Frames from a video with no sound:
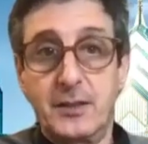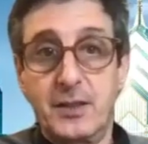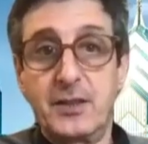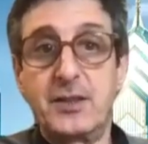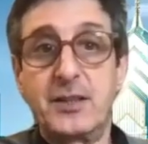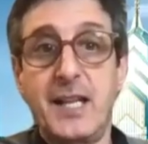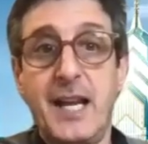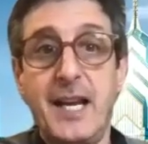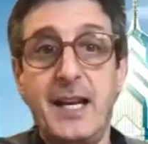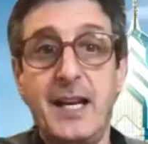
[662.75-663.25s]

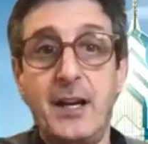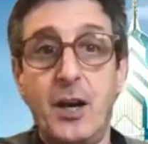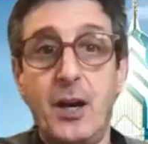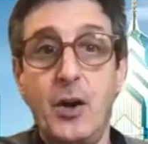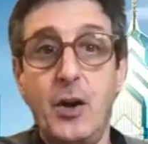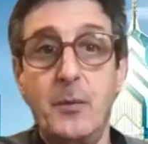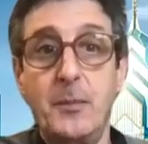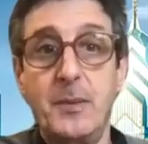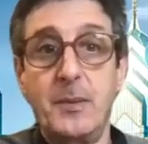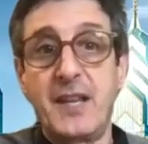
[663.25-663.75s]
stay at
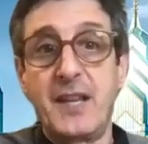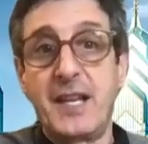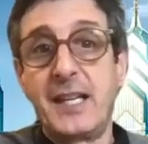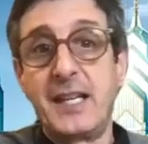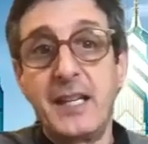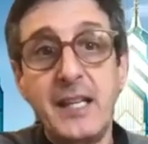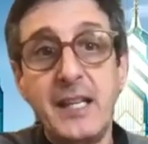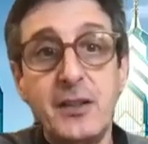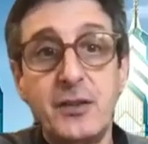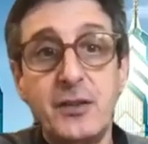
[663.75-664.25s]
home if they
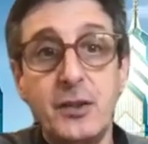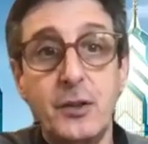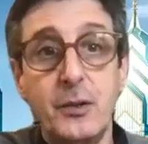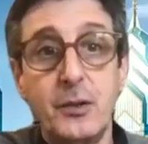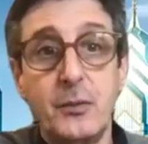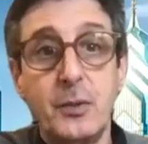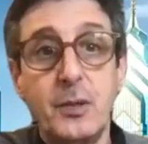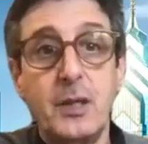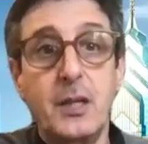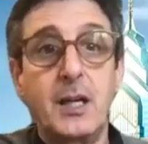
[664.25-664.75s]
need
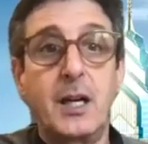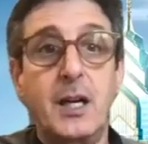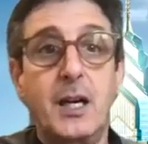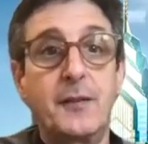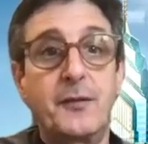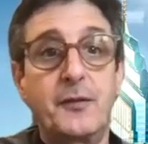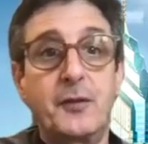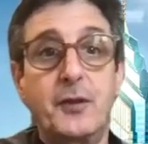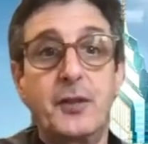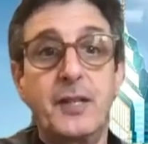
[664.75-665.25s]
to
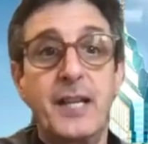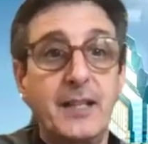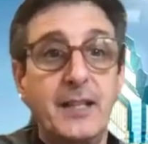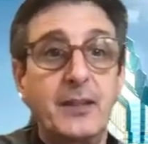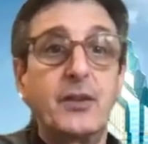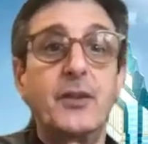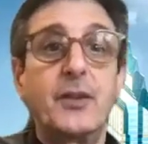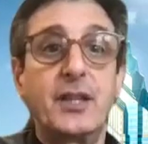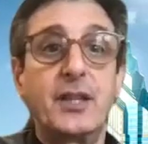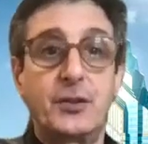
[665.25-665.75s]
for a day
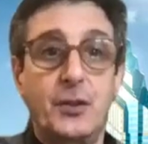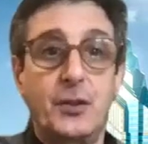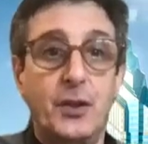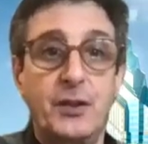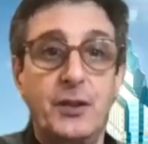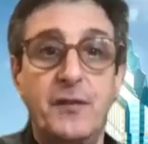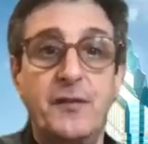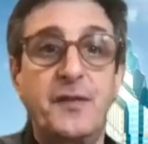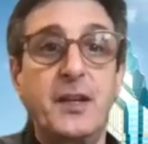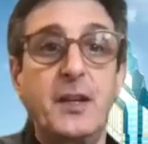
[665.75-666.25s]
until they start
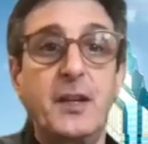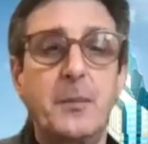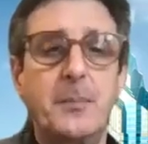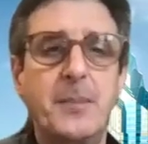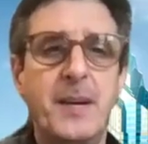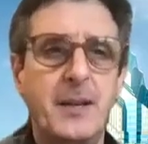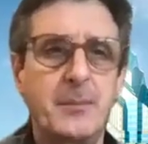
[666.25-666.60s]
to feel better.